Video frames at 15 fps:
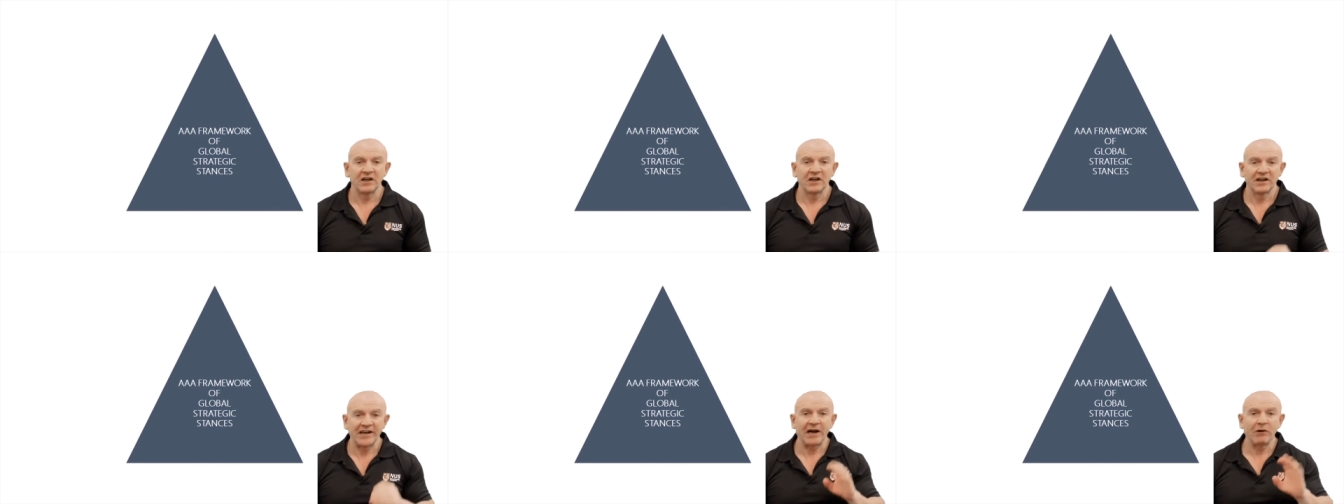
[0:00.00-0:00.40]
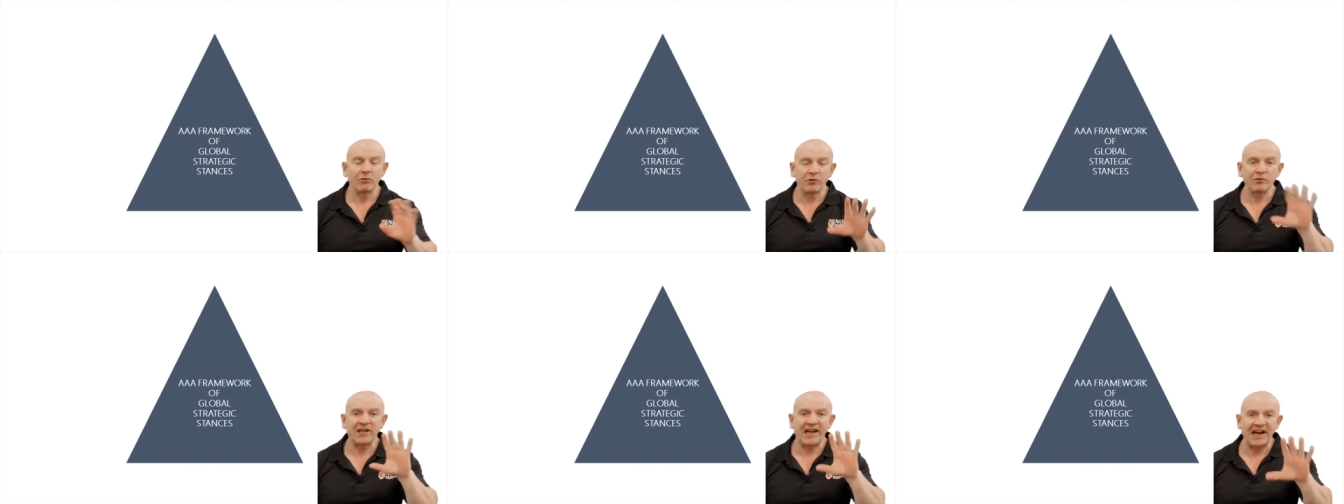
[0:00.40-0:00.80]
Now, when
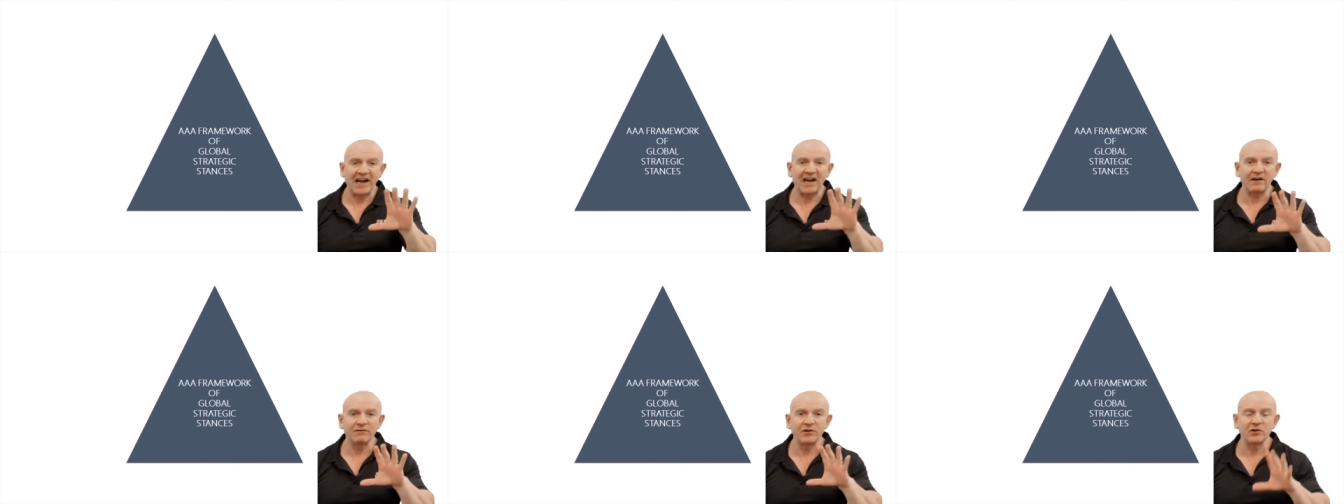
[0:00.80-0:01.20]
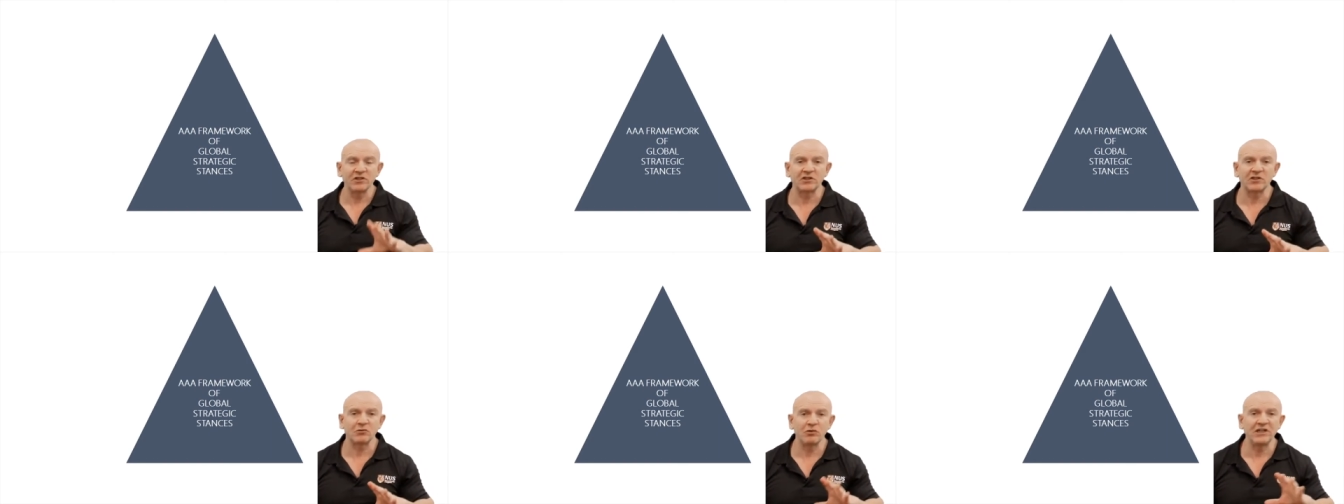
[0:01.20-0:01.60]
we have
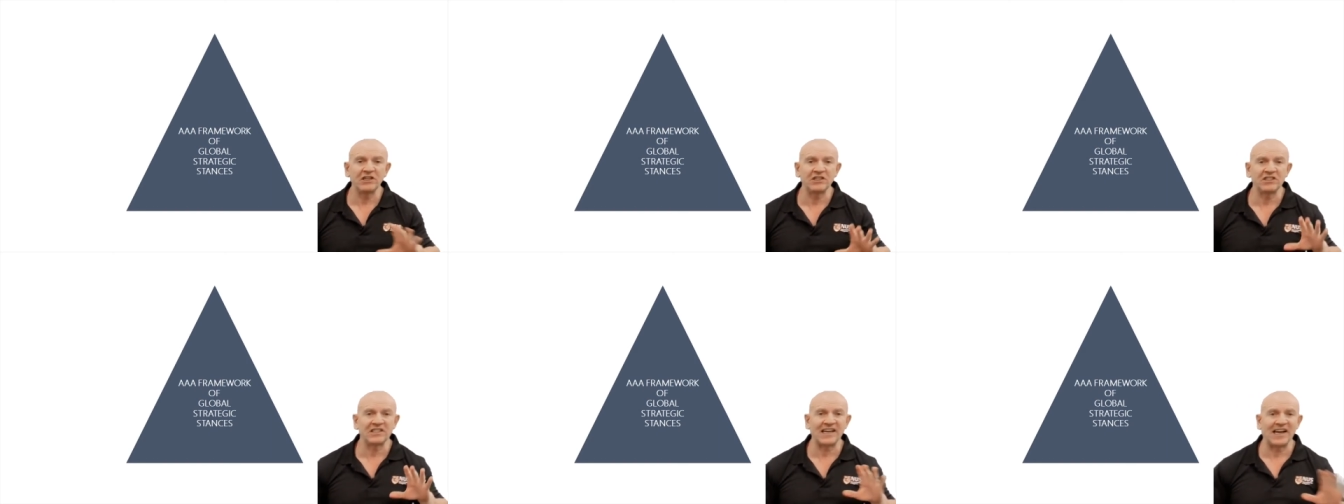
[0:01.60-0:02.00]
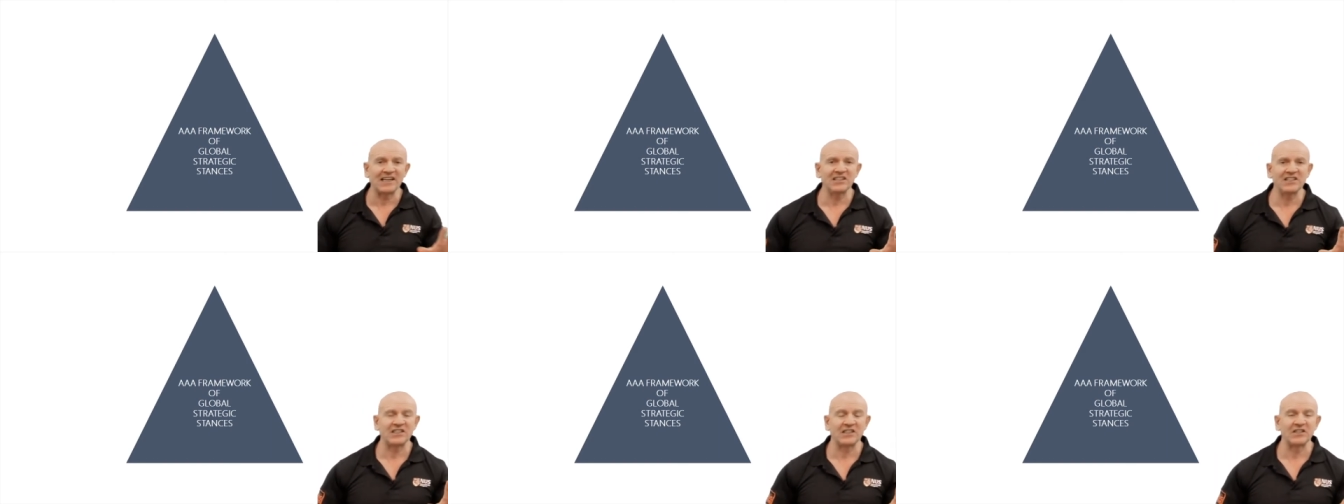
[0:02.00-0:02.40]
those three
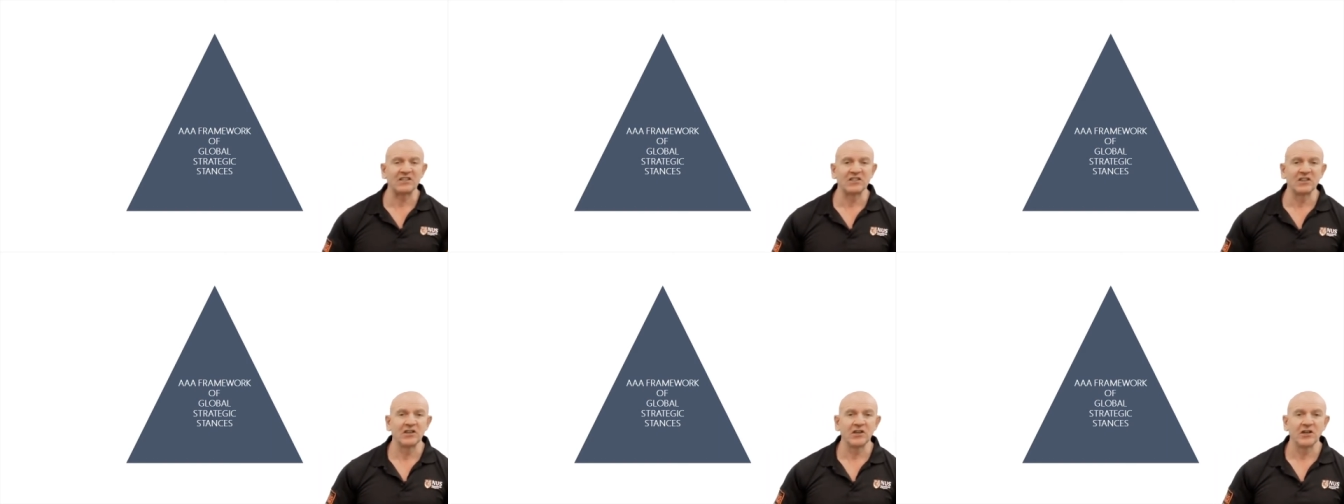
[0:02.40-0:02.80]
stances,